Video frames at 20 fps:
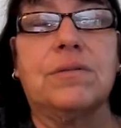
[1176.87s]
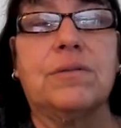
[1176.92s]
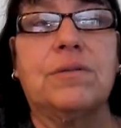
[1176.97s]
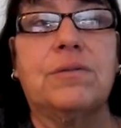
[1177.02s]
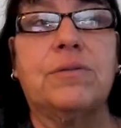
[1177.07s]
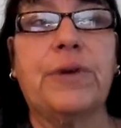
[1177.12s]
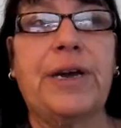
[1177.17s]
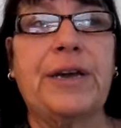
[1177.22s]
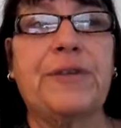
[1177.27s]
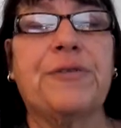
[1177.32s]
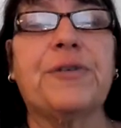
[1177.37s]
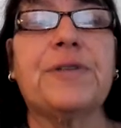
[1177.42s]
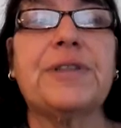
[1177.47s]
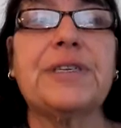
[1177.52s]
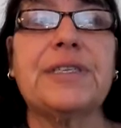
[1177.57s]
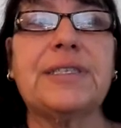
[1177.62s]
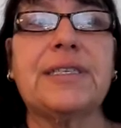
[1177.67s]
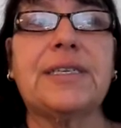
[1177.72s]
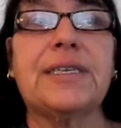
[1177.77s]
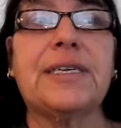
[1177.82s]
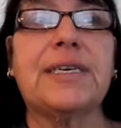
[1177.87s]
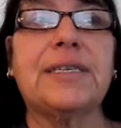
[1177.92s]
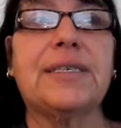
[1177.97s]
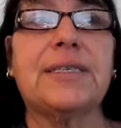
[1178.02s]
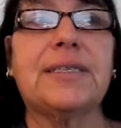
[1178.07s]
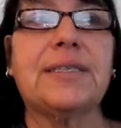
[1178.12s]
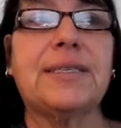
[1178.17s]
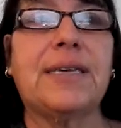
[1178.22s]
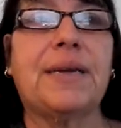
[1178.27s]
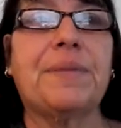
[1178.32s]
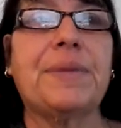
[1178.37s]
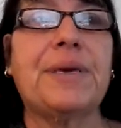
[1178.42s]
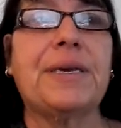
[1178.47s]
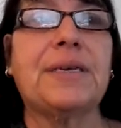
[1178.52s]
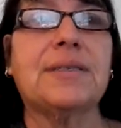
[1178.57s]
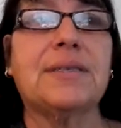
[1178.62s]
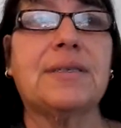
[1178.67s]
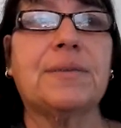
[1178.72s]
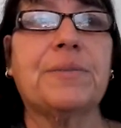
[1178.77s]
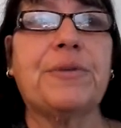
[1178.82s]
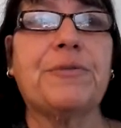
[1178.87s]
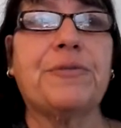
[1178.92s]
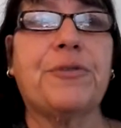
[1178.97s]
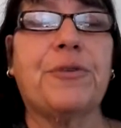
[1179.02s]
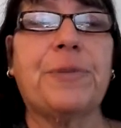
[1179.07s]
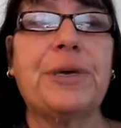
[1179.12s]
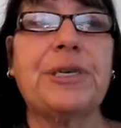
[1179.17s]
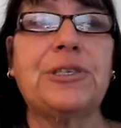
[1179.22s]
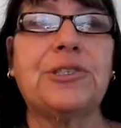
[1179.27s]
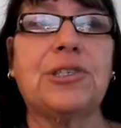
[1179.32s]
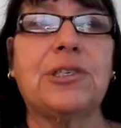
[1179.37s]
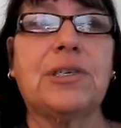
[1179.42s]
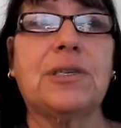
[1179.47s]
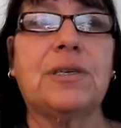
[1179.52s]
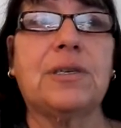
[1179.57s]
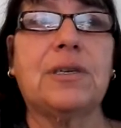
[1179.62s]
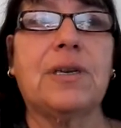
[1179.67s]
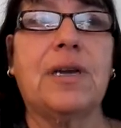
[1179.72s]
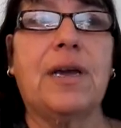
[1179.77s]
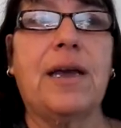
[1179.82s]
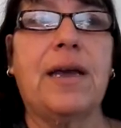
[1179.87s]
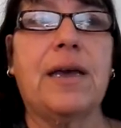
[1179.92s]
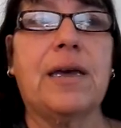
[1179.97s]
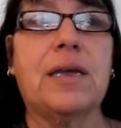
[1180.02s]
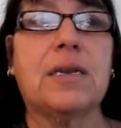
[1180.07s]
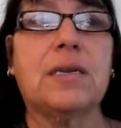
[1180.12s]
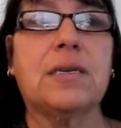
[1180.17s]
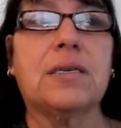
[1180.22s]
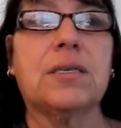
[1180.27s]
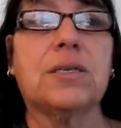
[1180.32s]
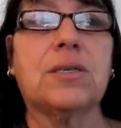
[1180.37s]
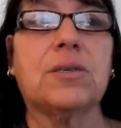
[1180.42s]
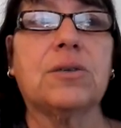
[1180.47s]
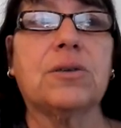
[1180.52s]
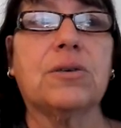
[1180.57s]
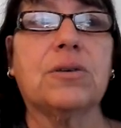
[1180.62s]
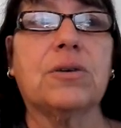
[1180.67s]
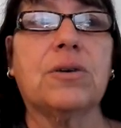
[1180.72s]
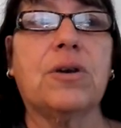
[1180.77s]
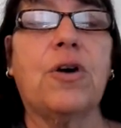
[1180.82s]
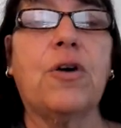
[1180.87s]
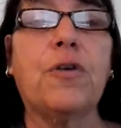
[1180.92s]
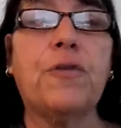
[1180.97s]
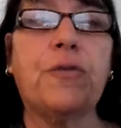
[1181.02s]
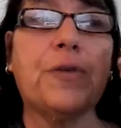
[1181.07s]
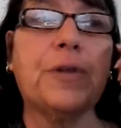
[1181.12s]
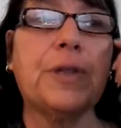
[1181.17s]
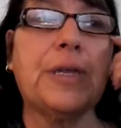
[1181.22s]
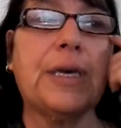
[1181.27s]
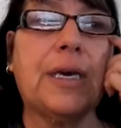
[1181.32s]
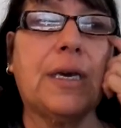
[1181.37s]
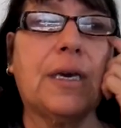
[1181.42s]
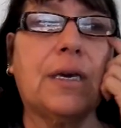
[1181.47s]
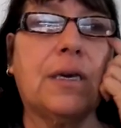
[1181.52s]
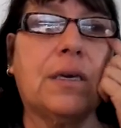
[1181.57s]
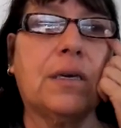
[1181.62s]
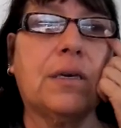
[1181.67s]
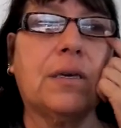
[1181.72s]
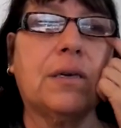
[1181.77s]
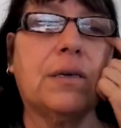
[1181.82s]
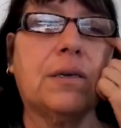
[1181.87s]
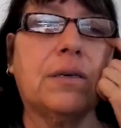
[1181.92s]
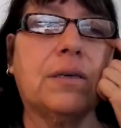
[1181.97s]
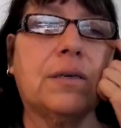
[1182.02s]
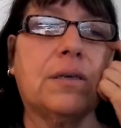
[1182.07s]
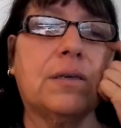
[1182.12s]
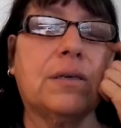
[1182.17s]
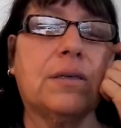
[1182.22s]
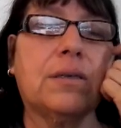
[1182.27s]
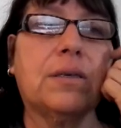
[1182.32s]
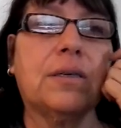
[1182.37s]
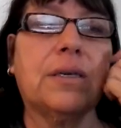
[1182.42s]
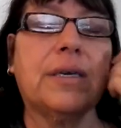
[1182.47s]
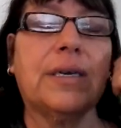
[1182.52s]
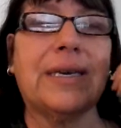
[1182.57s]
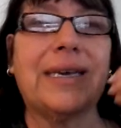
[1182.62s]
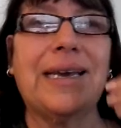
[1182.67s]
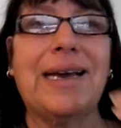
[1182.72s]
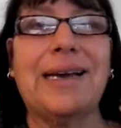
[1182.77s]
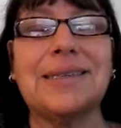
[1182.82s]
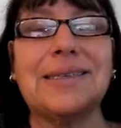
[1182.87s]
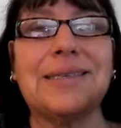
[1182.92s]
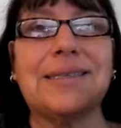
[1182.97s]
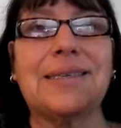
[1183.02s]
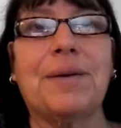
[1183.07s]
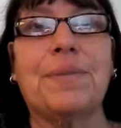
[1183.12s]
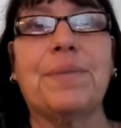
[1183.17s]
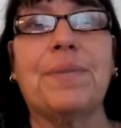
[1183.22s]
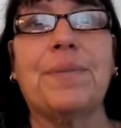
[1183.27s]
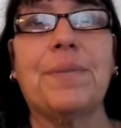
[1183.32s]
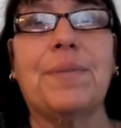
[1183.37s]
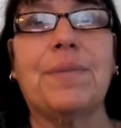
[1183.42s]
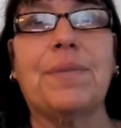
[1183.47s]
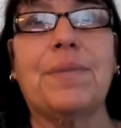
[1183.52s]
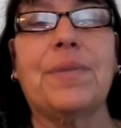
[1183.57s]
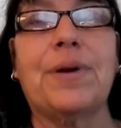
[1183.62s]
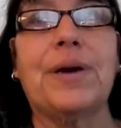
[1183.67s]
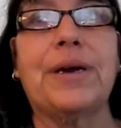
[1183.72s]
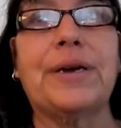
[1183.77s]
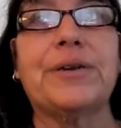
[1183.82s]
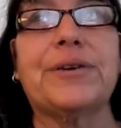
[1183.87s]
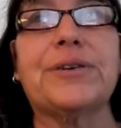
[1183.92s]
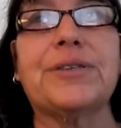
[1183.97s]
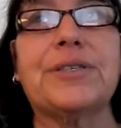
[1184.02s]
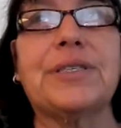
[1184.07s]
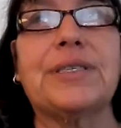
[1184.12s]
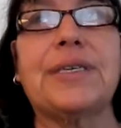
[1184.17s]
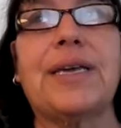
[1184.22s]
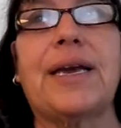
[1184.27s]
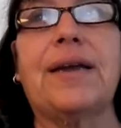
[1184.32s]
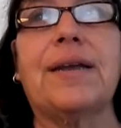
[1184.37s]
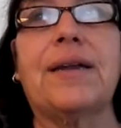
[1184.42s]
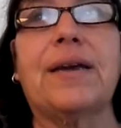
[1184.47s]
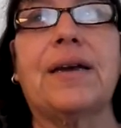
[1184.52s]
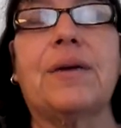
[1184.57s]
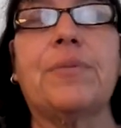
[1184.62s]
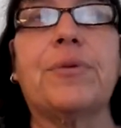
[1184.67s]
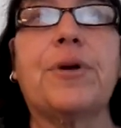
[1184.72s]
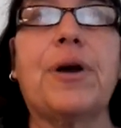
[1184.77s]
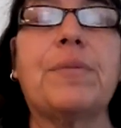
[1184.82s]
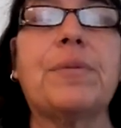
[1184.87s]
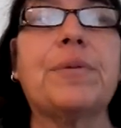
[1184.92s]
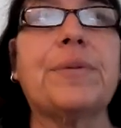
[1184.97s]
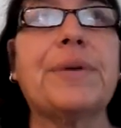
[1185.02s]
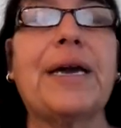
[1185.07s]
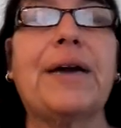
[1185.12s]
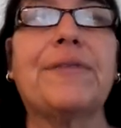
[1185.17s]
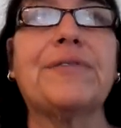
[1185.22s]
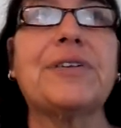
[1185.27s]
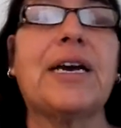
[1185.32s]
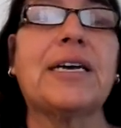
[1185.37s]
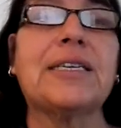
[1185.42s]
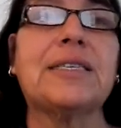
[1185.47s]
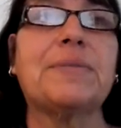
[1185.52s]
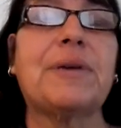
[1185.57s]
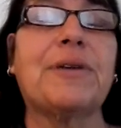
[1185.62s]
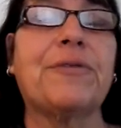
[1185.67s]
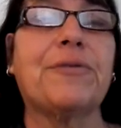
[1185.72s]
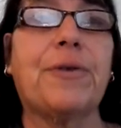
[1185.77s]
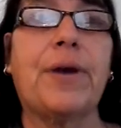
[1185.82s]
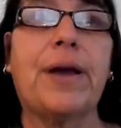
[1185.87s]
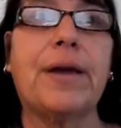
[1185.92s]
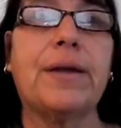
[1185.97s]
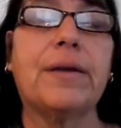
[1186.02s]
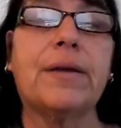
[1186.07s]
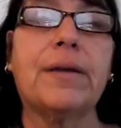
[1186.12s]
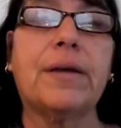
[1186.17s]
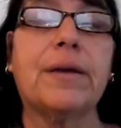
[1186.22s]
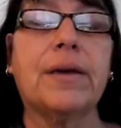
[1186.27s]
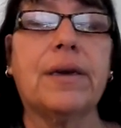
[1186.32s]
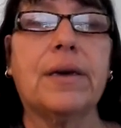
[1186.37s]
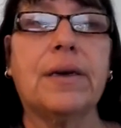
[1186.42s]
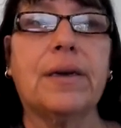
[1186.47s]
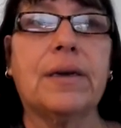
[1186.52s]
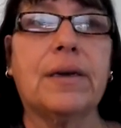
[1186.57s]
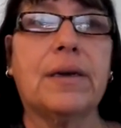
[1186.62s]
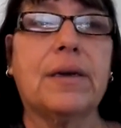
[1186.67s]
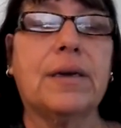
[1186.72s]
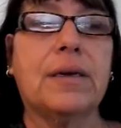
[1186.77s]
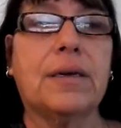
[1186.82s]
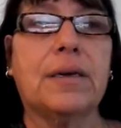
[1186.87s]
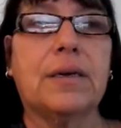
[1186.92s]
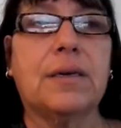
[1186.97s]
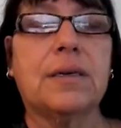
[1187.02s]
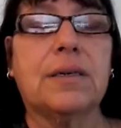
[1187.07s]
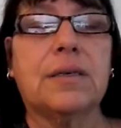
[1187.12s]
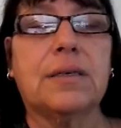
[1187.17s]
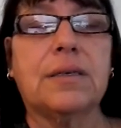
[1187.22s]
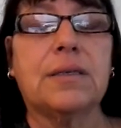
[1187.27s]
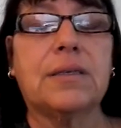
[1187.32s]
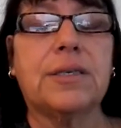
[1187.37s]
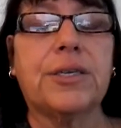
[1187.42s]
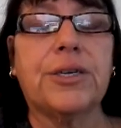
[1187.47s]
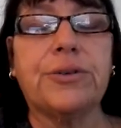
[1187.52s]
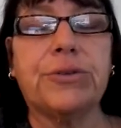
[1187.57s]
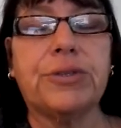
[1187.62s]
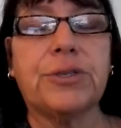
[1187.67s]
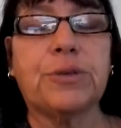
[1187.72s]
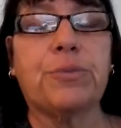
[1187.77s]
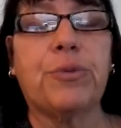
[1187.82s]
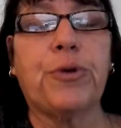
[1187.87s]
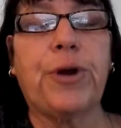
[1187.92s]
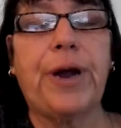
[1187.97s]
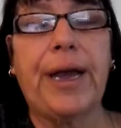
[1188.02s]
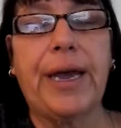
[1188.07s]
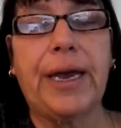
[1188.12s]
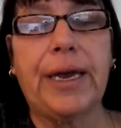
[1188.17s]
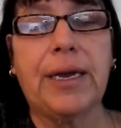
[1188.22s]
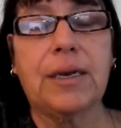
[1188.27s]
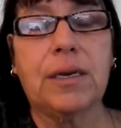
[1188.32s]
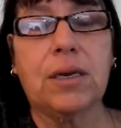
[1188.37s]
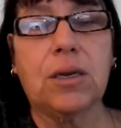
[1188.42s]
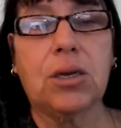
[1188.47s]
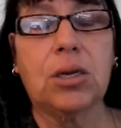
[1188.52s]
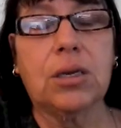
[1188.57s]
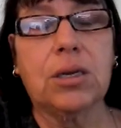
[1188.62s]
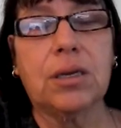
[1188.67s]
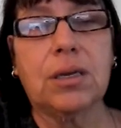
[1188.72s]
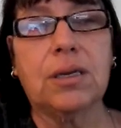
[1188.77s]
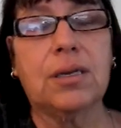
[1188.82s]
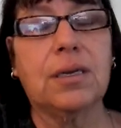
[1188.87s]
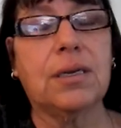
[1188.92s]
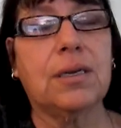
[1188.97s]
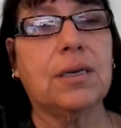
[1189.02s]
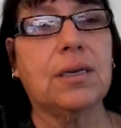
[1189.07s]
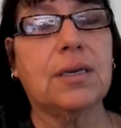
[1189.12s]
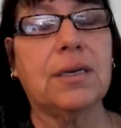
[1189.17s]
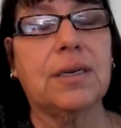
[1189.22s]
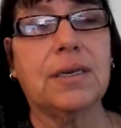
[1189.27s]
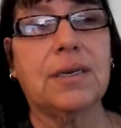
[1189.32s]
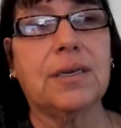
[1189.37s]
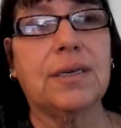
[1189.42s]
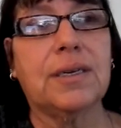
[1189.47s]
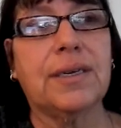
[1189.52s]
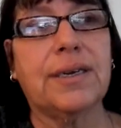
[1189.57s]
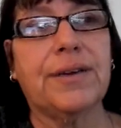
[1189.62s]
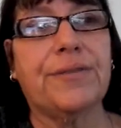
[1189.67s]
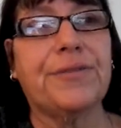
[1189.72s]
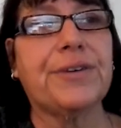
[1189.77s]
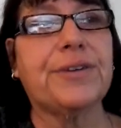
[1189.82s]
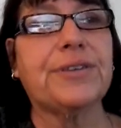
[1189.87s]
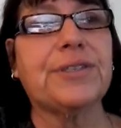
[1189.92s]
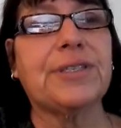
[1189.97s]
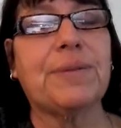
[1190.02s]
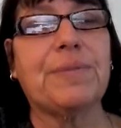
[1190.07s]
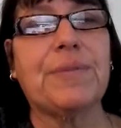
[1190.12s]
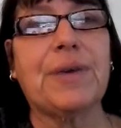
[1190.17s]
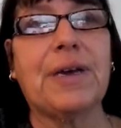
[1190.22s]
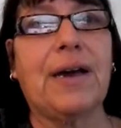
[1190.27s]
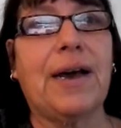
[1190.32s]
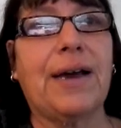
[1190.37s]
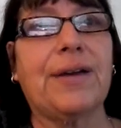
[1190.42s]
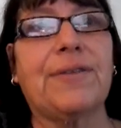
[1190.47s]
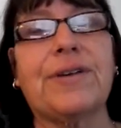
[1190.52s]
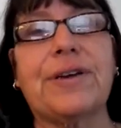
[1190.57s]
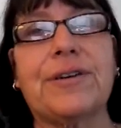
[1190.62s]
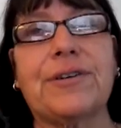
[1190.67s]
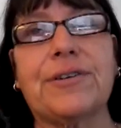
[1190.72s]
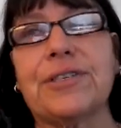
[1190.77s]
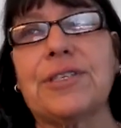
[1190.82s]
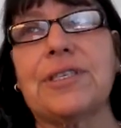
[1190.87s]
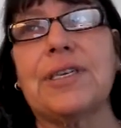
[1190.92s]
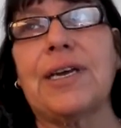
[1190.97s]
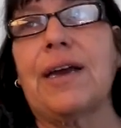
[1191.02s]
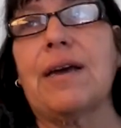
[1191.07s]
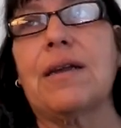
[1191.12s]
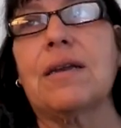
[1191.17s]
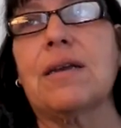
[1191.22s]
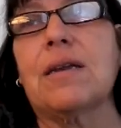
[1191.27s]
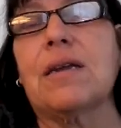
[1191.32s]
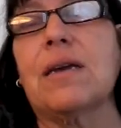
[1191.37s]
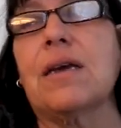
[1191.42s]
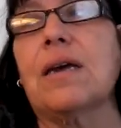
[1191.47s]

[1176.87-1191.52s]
wait for the city to send me some information and hopefully get some understanding. I'll probably have to ask my friend to use her brain if there's something I don't understand